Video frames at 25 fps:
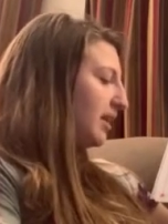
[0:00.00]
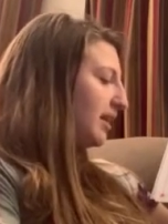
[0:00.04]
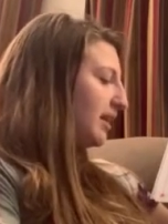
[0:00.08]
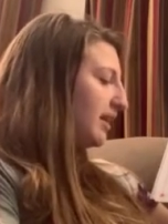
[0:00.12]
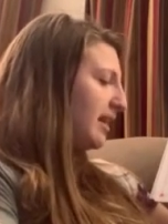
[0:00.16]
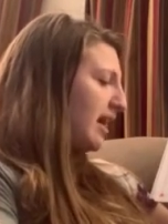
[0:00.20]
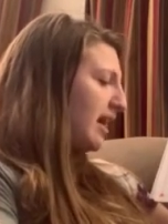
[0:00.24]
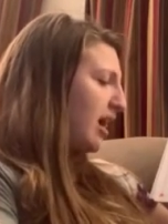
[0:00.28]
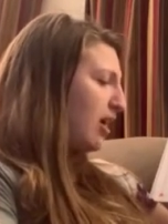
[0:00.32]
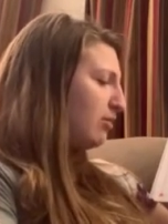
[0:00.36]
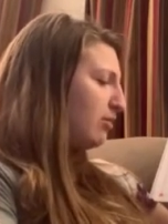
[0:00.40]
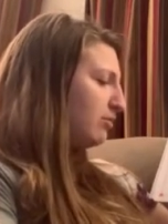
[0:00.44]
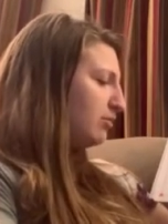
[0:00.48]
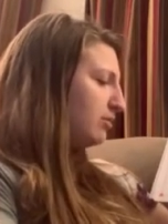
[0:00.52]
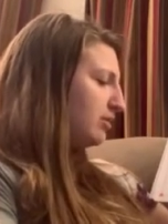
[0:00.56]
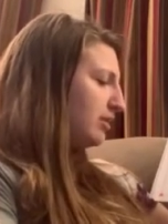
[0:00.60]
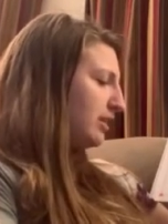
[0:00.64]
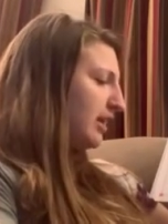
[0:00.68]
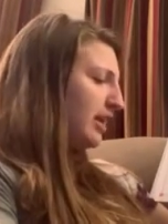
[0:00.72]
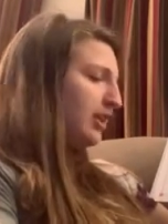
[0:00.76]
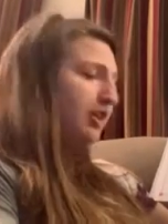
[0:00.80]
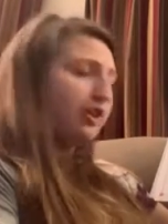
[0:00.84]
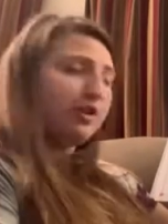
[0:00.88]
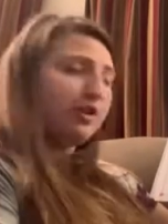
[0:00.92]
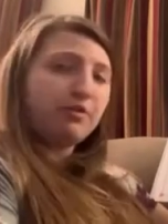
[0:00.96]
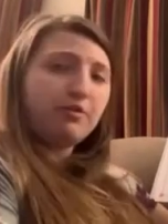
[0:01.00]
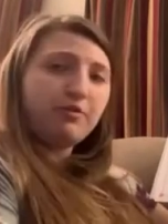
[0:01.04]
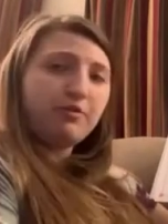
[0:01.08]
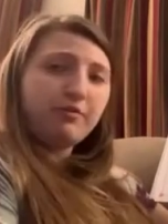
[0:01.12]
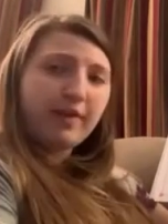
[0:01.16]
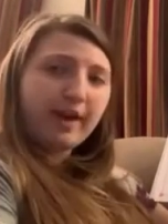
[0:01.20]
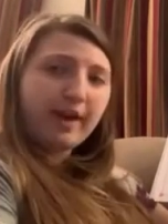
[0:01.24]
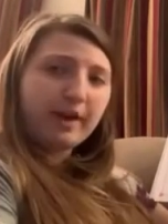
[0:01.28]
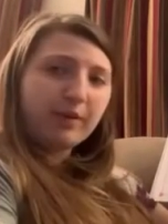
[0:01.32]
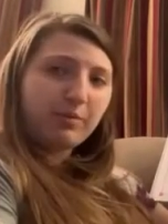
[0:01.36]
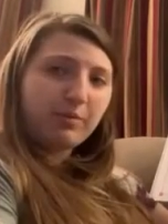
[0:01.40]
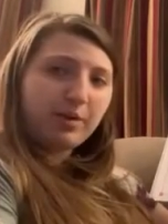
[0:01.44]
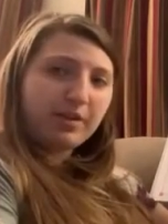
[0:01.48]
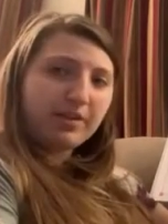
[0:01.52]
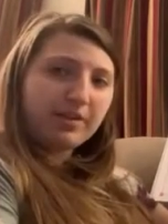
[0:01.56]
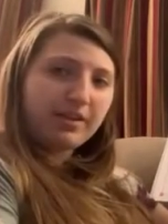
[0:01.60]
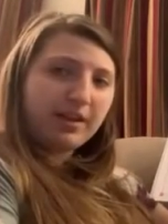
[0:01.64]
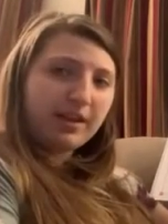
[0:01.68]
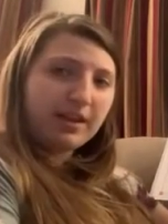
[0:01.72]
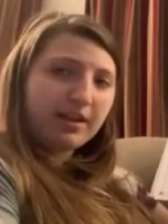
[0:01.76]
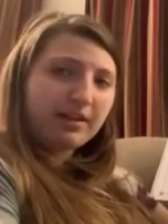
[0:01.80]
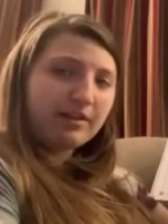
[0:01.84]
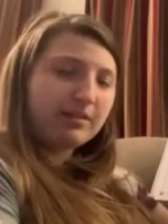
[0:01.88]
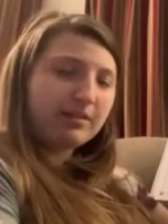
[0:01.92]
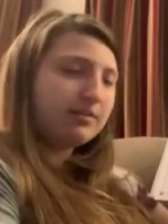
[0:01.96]
Now, can you find one
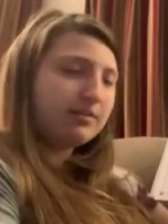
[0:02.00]
thing?